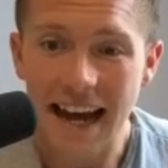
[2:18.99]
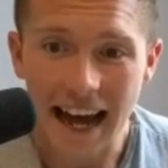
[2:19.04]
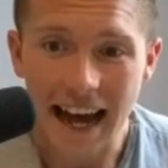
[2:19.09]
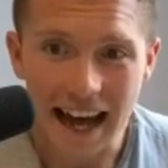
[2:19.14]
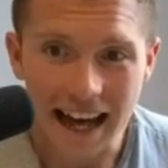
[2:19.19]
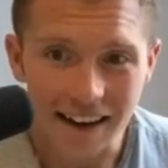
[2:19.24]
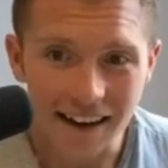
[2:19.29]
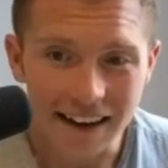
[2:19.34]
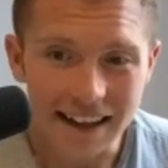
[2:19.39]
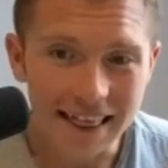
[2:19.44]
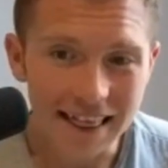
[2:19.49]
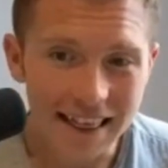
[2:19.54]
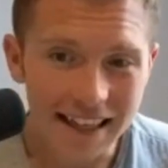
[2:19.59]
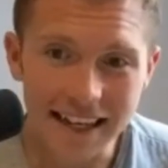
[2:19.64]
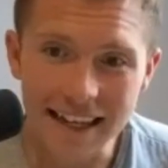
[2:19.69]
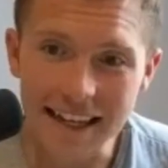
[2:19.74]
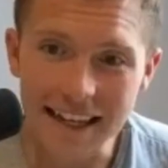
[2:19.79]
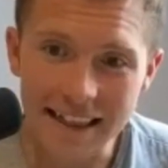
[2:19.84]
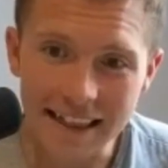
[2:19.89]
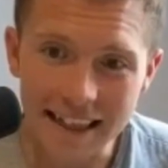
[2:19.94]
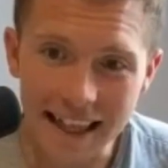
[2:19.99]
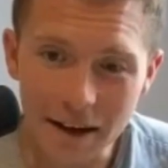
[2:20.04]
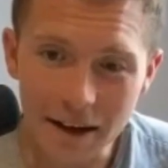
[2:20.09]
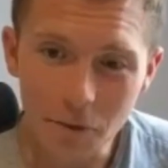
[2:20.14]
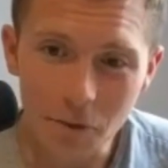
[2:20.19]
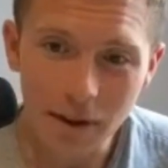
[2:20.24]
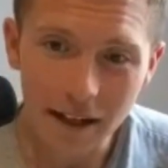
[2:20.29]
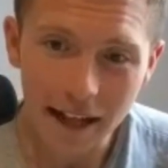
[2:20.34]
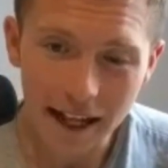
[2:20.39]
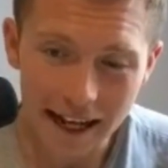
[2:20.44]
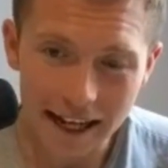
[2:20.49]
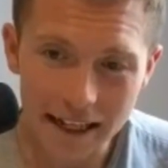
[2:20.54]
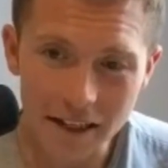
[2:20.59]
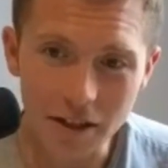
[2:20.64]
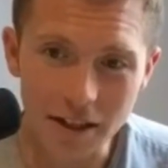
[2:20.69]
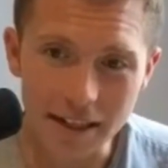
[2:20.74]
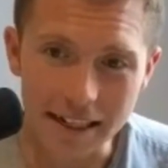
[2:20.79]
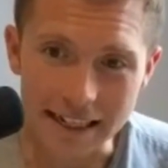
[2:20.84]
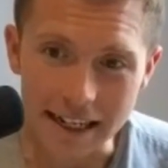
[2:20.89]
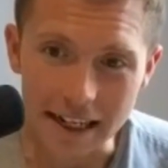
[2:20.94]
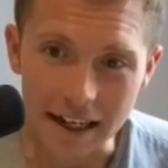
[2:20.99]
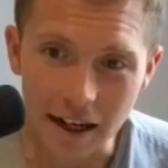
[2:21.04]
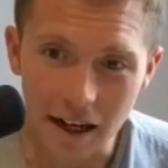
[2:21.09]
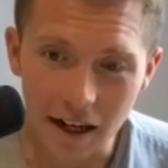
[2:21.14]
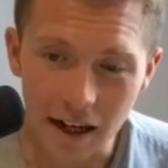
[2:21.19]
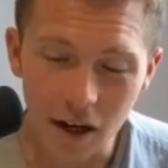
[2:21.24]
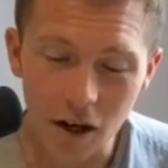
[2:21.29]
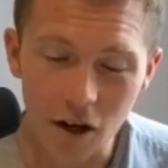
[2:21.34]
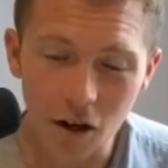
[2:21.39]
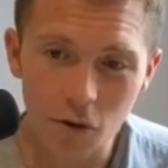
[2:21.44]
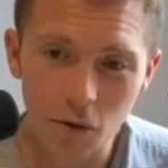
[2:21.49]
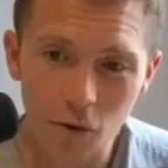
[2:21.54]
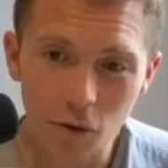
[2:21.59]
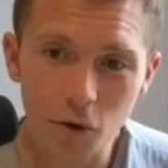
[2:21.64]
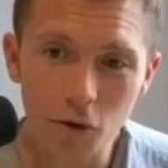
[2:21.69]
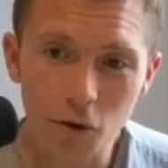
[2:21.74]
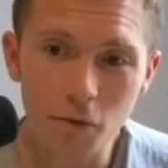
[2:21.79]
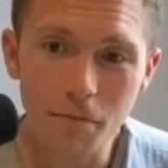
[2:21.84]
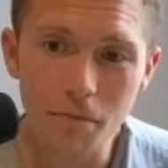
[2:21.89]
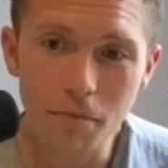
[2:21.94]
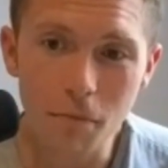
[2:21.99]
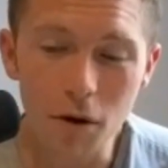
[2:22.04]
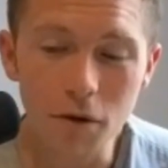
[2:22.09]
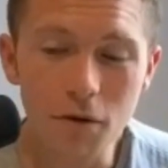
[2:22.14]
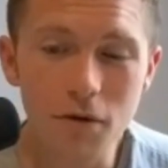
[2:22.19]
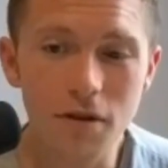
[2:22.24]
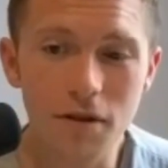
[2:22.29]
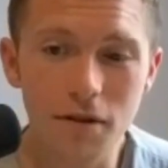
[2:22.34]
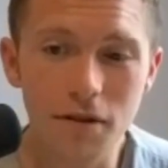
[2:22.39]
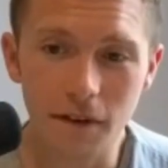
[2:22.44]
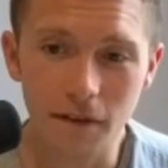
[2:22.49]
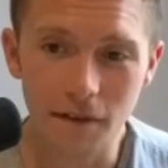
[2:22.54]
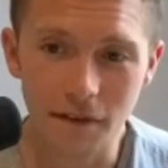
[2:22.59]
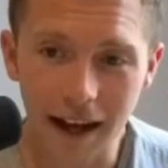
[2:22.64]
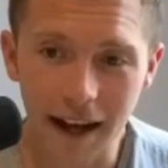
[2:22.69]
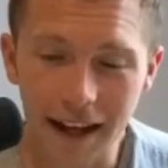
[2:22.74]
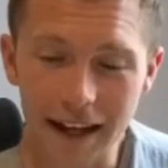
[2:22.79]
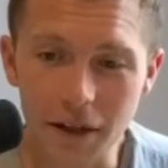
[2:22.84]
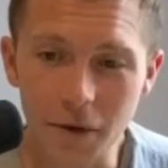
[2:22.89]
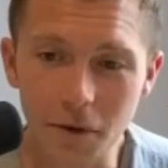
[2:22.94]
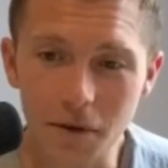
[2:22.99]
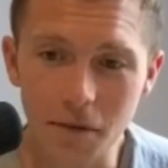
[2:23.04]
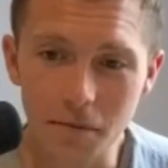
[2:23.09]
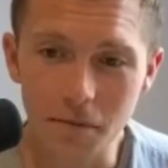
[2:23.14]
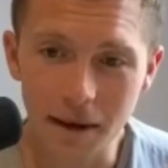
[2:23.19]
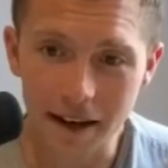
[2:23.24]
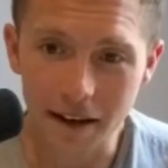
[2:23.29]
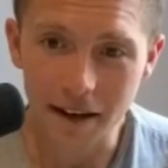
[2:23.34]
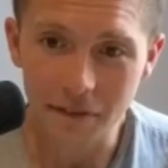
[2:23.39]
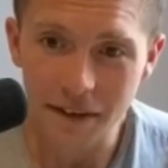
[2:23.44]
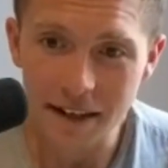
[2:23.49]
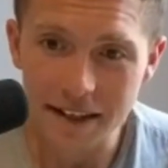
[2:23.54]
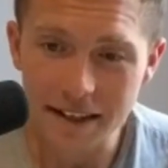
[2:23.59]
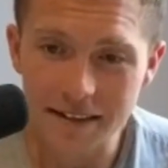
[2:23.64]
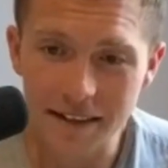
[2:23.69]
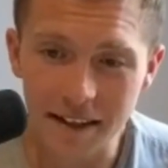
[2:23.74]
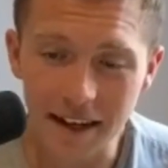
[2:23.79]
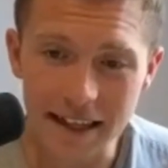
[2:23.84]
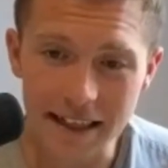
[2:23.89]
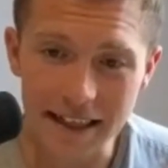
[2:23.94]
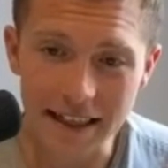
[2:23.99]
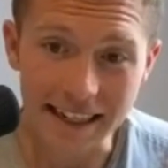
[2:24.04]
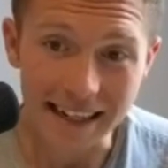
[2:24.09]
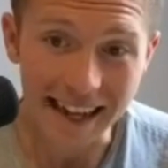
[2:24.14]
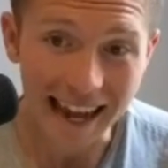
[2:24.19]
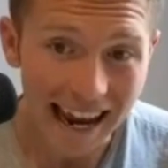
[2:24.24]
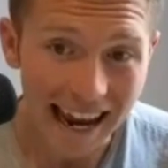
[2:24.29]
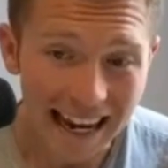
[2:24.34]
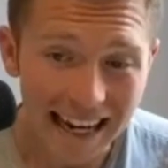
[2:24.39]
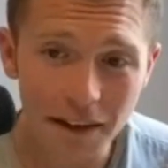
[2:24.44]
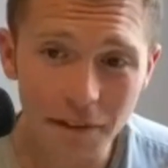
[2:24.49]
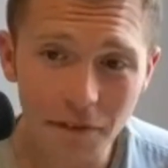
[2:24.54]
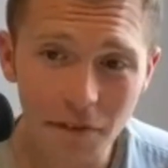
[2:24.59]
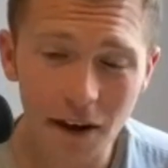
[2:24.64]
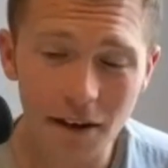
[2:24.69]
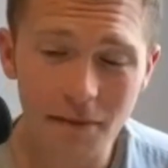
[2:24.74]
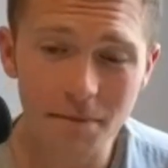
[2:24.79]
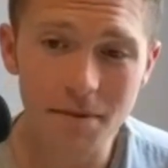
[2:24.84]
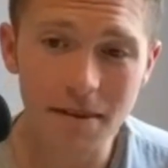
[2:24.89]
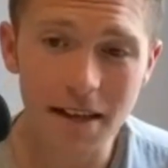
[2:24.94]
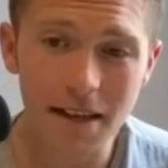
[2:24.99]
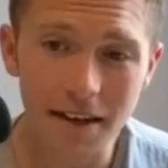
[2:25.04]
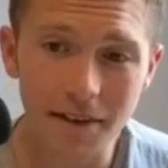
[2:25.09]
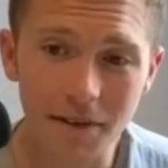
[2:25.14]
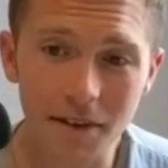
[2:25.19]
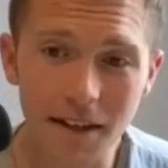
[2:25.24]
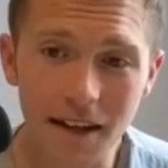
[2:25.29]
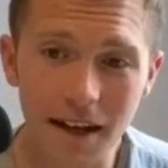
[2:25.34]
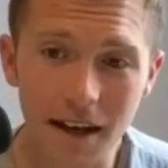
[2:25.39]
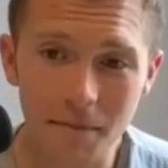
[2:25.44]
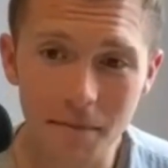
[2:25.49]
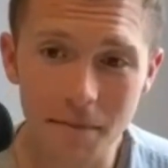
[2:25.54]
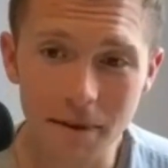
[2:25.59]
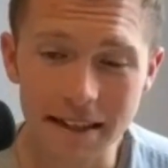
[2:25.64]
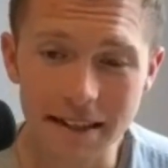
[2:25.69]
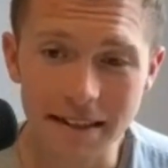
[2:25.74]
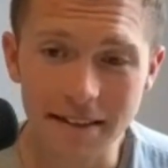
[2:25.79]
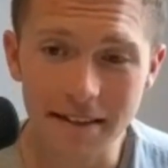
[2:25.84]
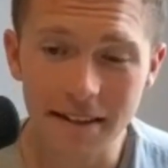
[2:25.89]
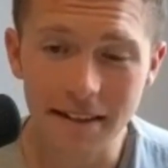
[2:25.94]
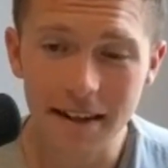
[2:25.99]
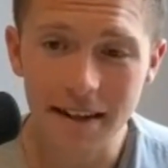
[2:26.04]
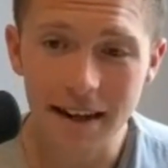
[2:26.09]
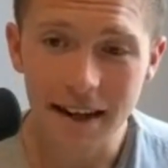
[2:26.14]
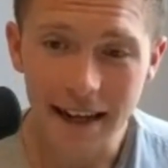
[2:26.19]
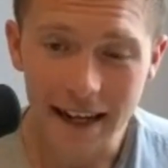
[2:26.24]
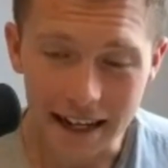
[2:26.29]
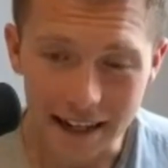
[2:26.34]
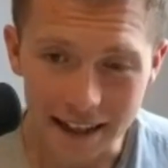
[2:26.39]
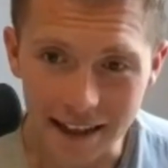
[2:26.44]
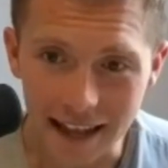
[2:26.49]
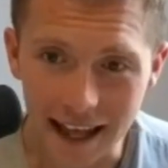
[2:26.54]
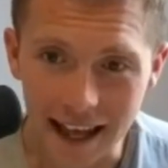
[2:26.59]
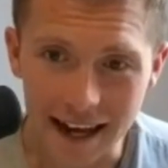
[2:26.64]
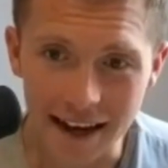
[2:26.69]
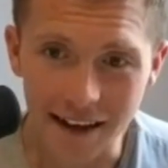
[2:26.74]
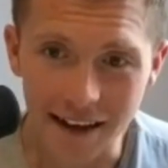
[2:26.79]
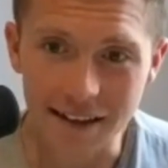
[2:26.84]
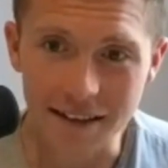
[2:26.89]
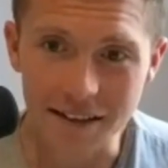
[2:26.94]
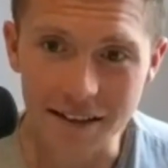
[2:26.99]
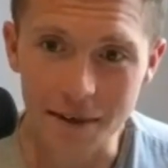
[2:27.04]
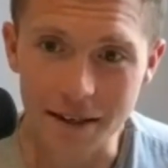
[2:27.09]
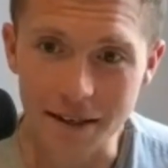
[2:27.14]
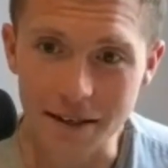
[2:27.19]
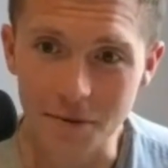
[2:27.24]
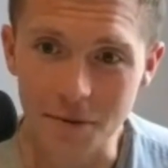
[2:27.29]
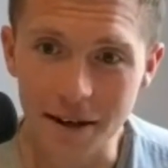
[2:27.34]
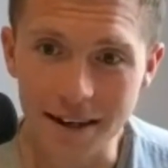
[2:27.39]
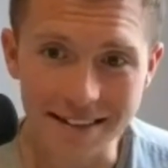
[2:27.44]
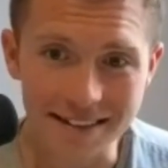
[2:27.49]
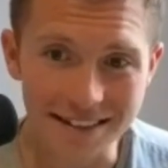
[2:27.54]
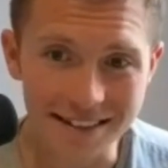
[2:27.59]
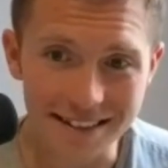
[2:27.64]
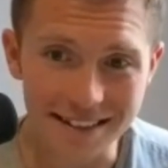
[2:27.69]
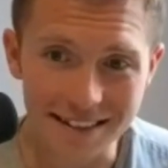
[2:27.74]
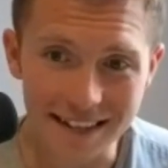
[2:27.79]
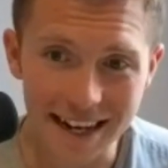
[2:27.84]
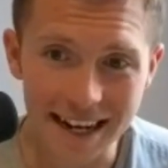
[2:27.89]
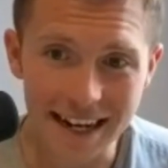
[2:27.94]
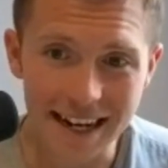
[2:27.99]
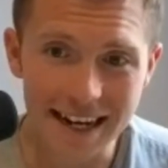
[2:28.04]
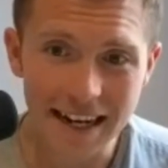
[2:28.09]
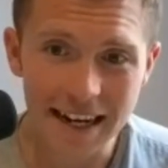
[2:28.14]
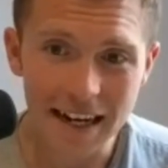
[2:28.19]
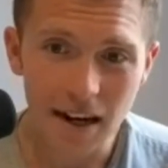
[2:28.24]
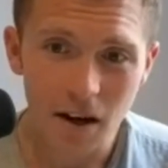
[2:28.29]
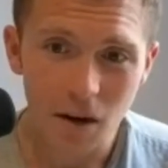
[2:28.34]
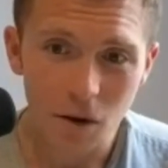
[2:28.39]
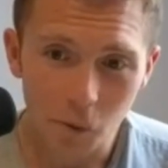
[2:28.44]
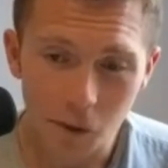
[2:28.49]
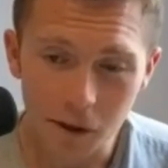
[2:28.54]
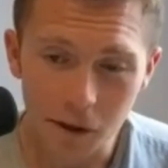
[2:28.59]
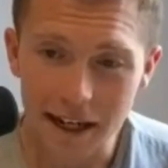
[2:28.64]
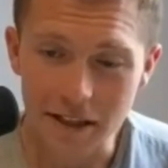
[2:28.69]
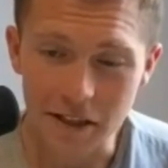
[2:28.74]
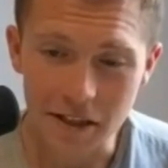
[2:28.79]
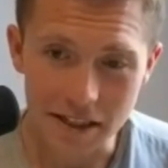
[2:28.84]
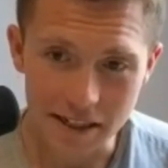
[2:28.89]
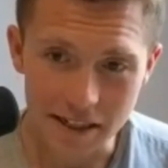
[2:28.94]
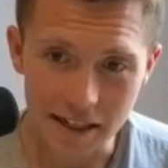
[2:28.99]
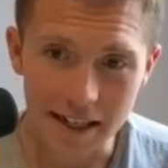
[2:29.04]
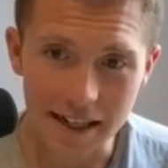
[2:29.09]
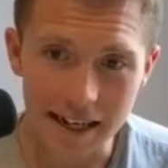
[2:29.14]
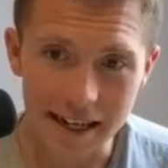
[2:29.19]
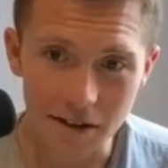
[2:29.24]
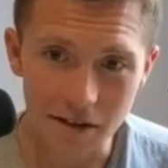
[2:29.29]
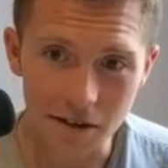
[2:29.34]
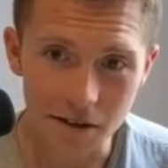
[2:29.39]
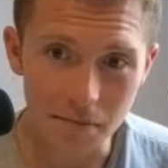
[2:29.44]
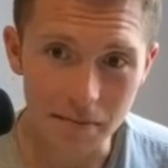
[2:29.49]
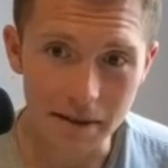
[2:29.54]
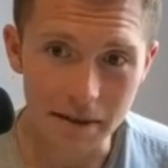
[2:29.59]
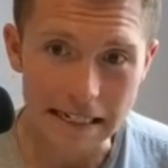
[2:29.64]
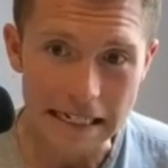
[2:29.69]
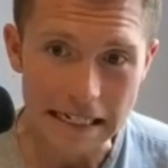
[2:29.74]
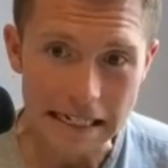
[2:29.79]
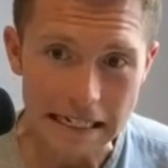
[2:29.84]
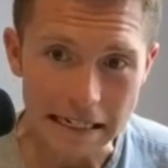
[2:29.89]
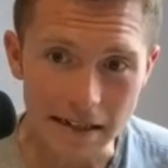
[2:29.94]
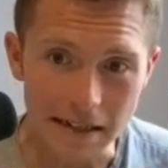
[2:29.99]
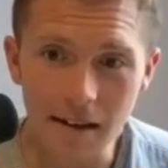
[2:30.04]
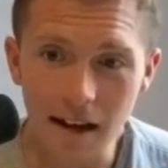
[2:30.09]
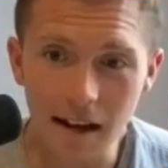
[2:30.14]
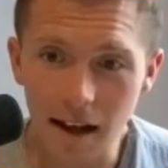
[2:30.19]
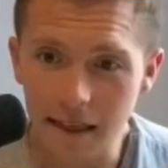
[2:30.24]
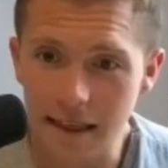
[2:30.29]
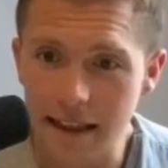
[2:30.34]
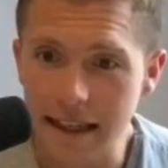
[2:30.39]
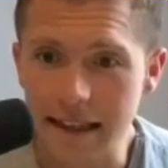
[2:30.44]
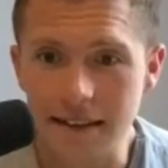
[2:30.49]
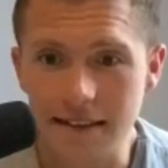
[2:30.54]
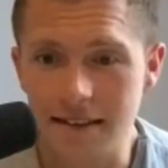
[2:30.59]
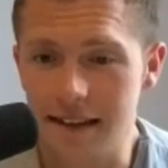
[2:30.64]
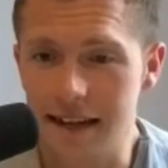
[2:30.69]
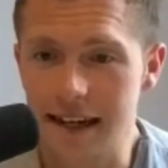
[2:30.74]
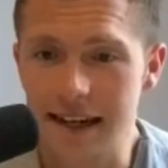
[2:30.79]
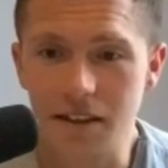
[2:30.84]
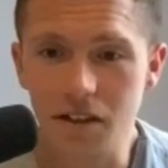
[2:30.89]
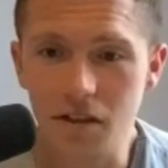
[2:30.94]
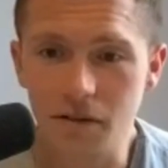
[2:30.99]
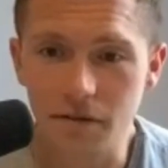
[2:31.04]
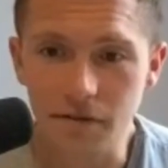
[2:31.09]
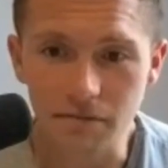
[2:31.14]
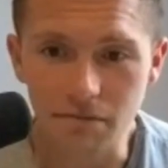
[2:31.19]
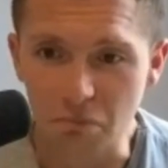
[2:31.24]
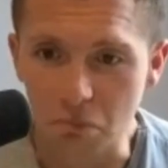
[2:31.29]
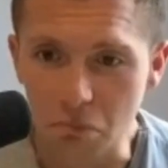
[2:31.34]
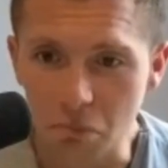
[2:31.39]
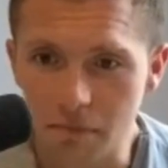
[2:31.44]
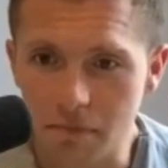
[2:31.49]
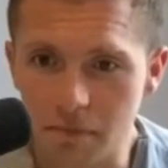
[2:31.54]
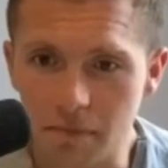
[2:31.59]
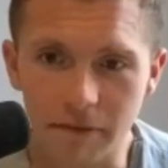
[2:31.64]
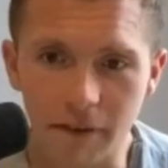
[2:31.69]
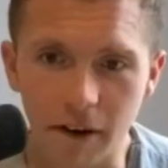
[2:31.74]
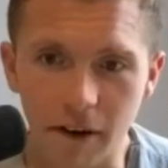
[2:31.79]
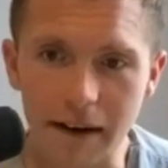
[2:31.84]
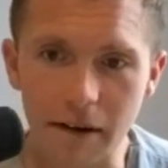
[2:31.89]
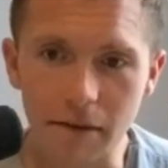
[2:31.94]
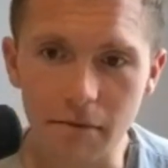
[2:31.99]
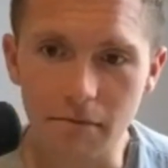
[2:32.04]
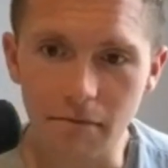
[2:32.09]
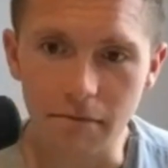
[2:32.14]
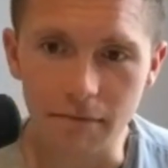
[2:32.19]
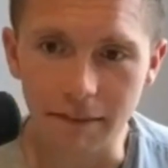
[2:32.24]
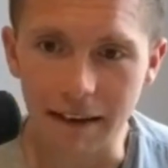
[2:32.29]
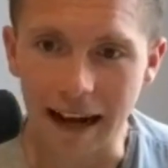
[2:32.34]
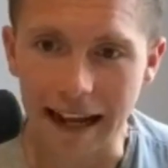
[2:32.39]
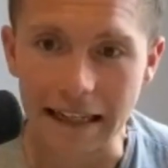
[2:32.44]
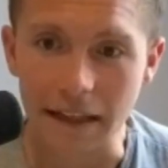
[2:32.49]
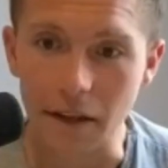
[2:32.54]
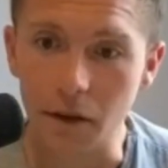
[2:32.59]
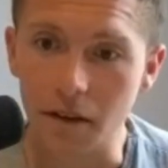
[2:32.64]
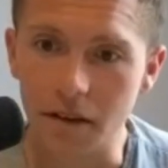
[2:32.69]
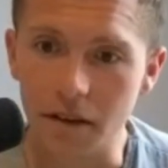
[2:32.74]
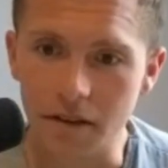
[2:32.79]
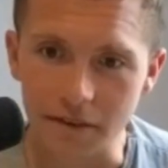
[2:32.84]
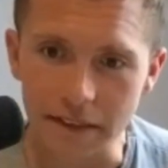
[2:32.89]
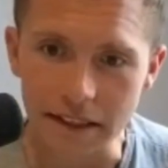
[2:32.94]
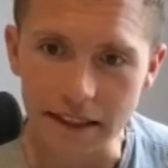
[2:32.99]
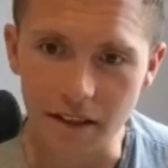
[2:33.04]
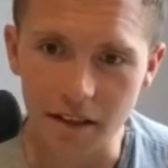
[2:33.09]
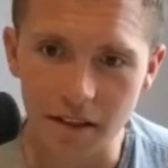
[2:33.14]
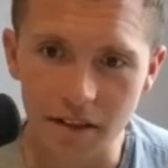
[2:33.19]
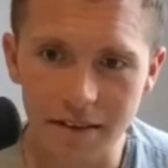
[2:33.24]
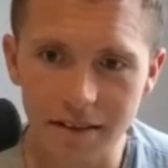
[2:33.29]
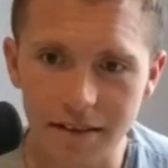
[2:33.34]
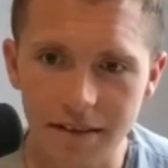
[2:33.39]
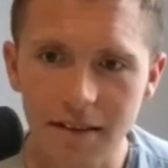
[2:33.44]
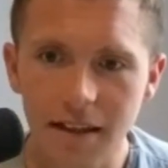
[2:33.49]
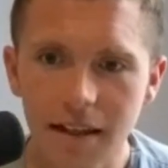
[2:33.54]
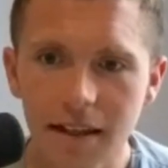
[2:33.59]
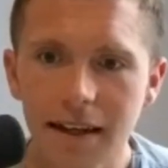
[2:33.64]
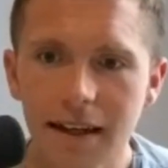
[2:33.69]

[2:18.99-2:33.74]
And I think they will actually accrue most of the value and the benefits. And I think 85% of the companies in the AI space raising today will actually turn out to be nothing slash very valueless features.